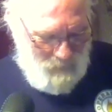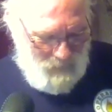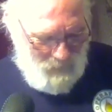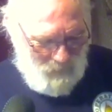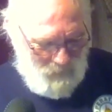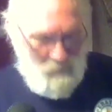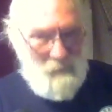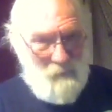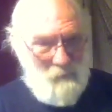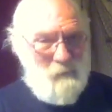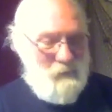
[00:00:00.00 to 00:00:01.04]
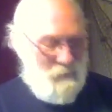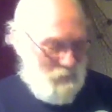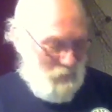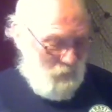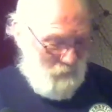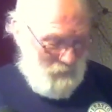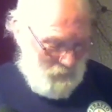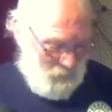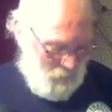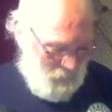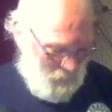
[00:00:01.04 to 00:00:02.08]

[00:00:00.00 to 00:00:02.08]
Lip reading: part two. Now, I'm going to go back to what you